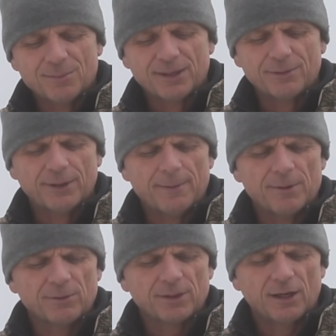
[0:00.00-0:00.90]
But anyway,
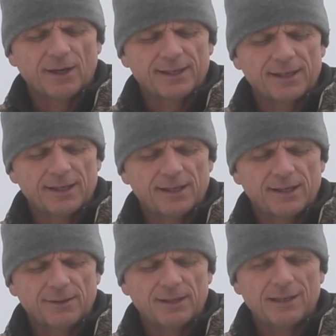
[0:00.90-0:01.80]
here we go. I got
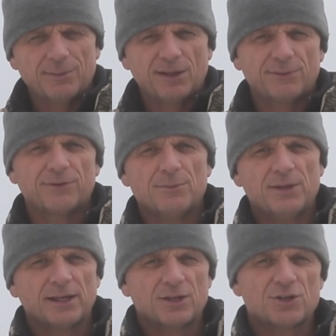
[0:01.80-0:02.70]
an email from
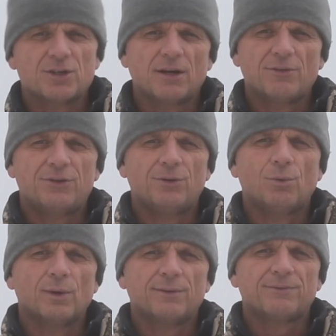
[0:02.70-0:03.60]
me I'm going to share with you
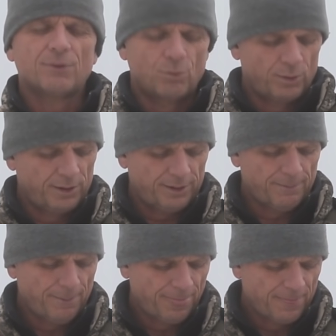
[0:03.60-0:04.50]
word for word.
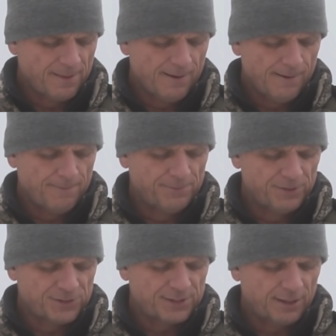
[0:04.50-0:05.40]

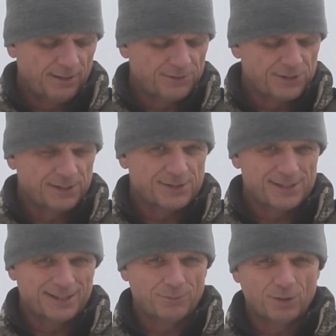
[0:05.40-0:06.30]
This
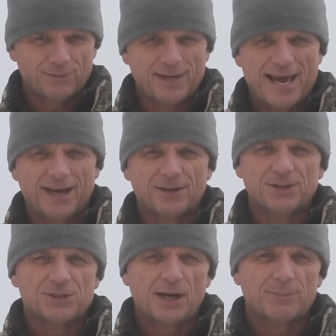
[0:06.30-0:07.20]
is a more of an
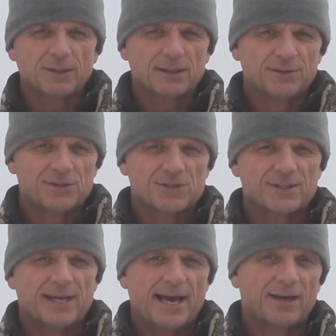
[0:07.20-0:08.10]
adult topic, and this
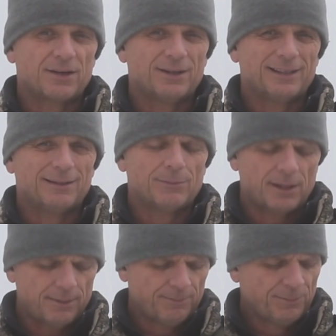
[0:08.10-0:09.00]
is an adult
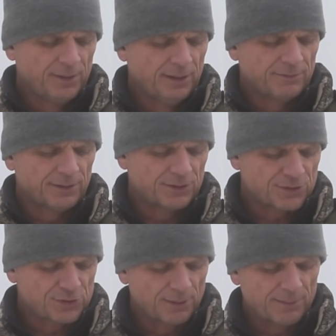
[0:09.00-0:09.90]
email. If I do
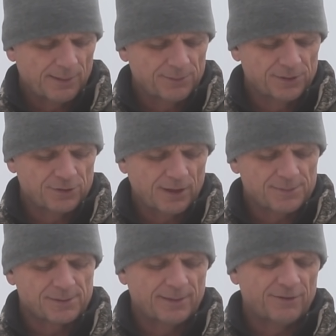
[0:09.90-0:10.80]
slip up and
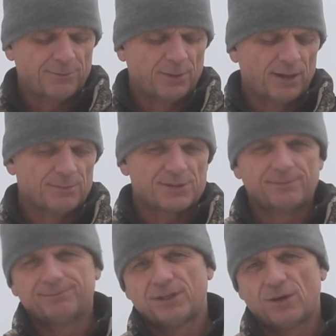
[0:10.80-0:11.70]
drop some F-bombs,
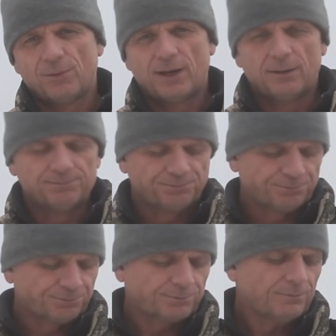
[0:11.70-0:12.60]
oh well.
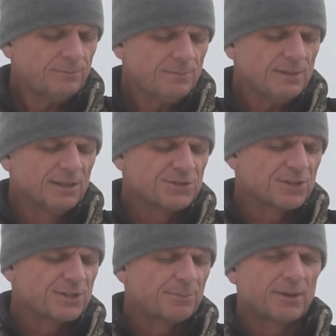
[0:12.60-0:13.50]
It's
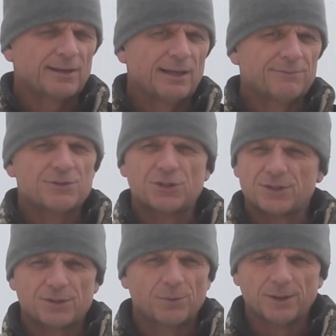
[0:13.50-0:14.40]
just a part of life. It's
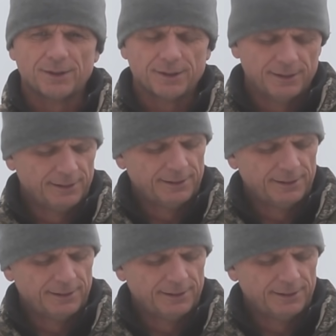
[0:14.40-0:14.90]
just a word.